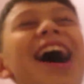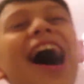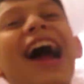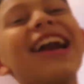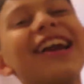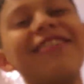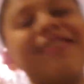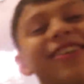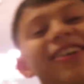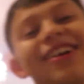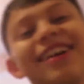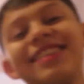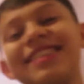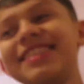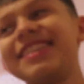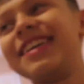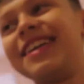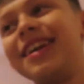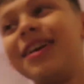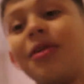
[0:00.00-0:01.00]
don't even know what I
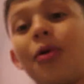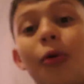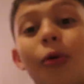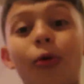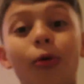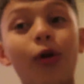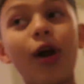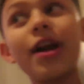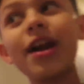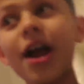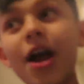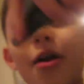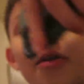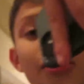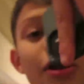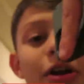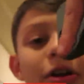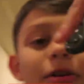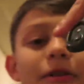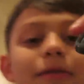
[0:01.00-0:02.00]
said. Right
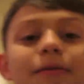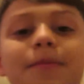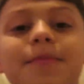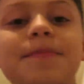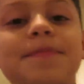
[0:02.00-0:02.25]
down there.